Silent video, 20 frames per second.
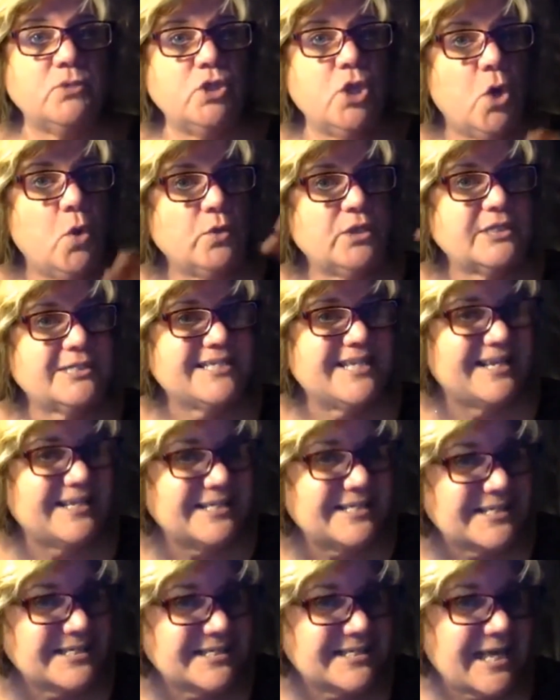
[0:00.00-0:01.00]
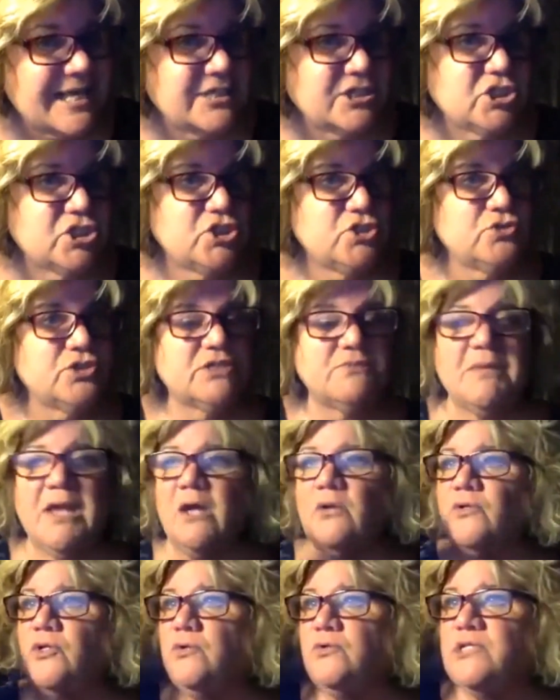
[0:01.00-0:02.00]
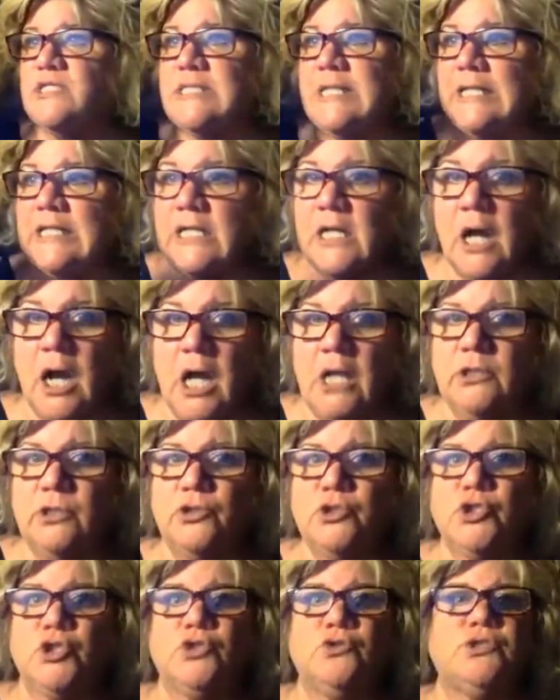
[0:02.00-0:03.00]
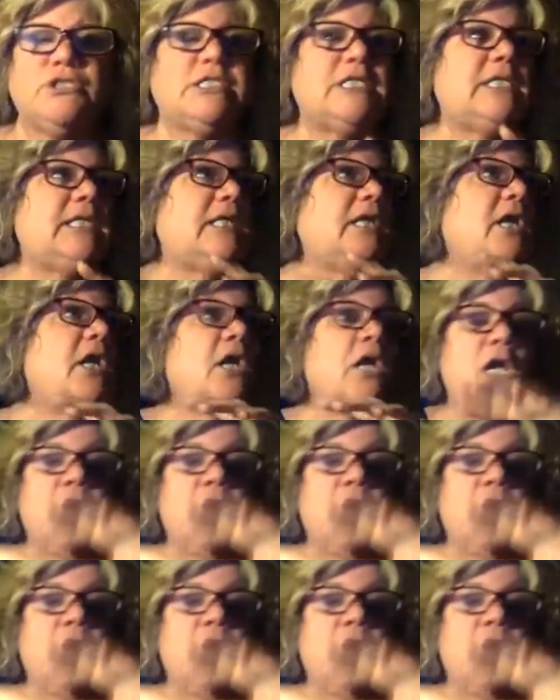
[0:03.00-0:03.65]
Notice any scents you smell, notice any colors you see,